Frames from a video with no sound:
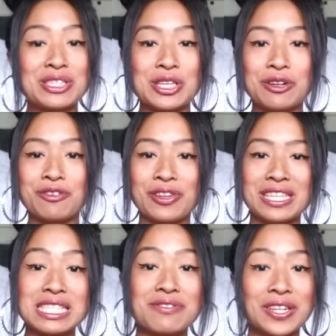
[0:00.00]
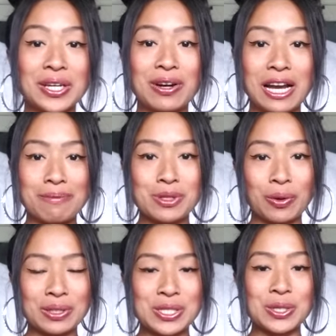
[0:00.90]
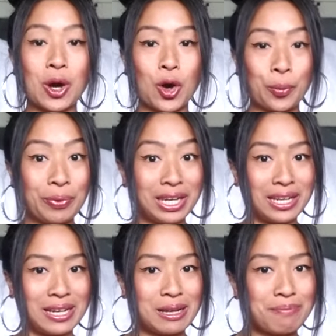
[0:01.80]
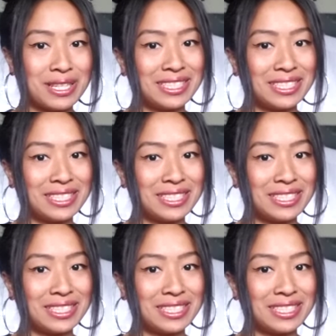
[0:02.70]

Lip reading: So for this video, I'm going to open up